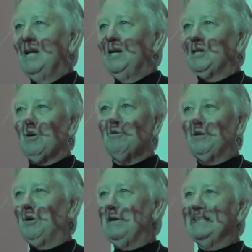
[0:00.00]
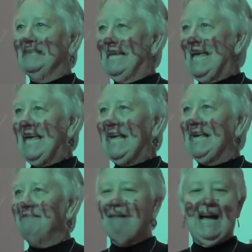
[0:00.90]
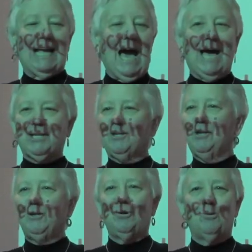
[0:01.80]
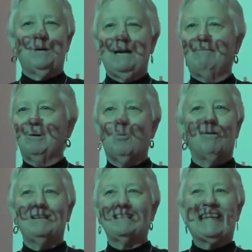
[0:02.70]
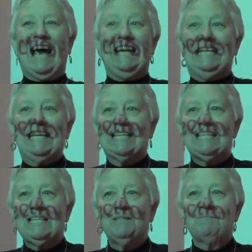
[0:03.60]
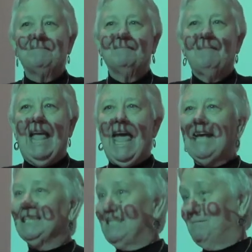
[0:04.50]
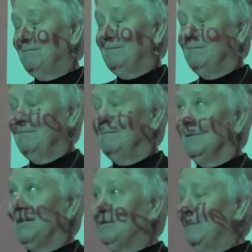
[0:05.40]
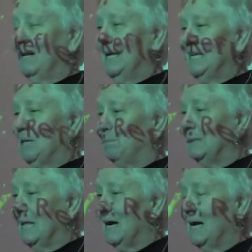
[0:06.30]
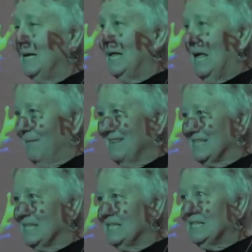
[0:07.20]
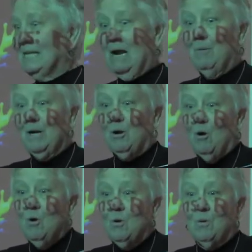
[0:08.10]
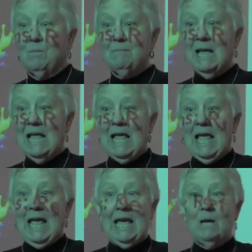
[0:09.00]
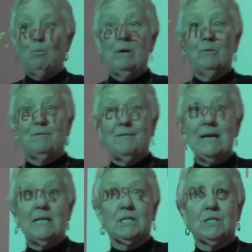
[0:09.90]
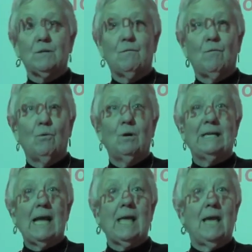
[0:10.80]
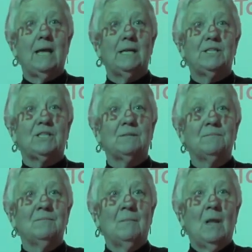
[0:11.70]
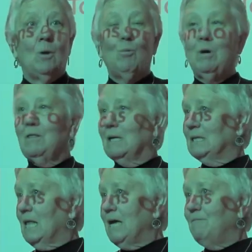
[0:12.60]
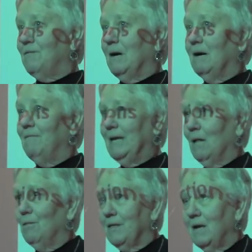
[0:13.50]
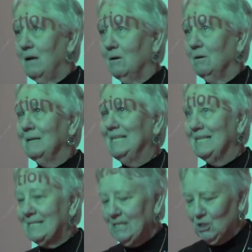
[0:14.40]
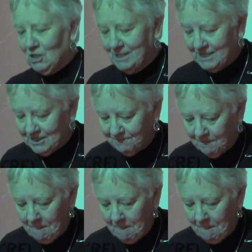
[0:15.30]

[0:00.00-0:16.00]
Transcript: So during the day, I got to do whatever it was I did as ultimately an applied ethicist. And I went home and we were faced for decades with a life of healthcare decisions.